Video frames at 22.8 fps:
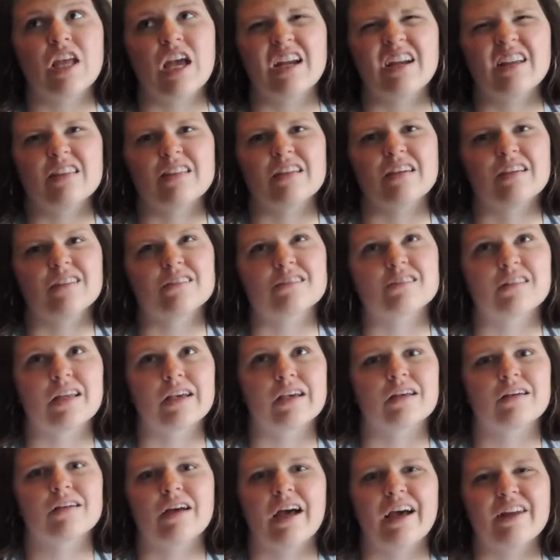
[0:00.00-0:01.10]
anything is
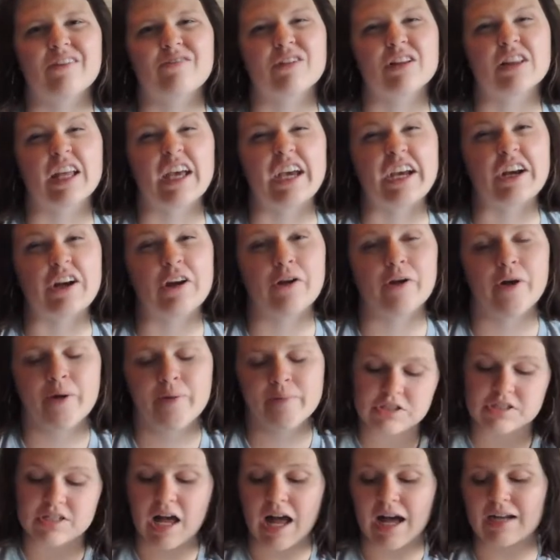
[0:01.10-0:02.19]
kind of a layer.
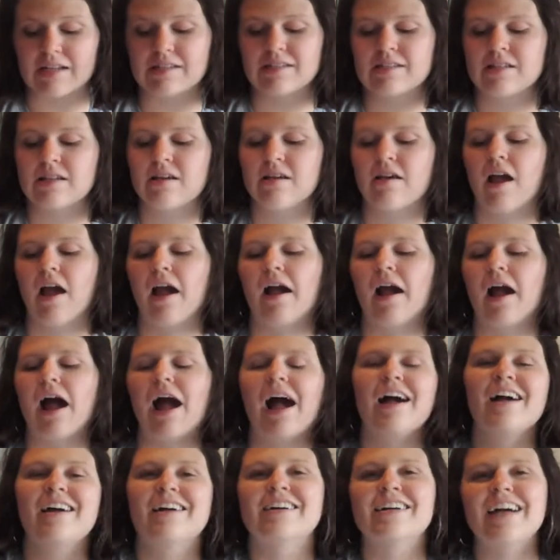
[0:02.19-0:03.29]
Socks.
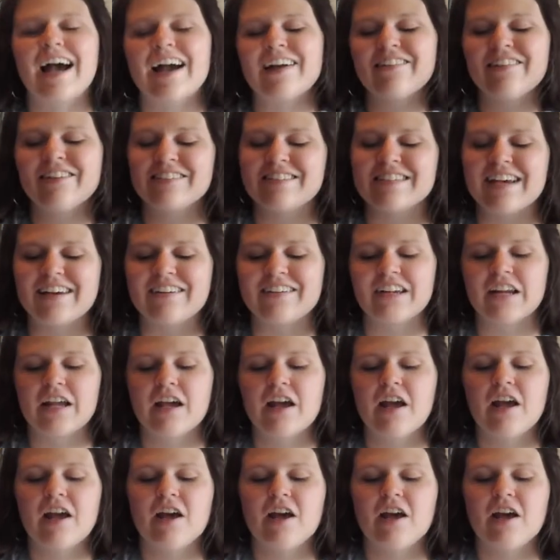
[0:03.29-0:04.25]
I wrote down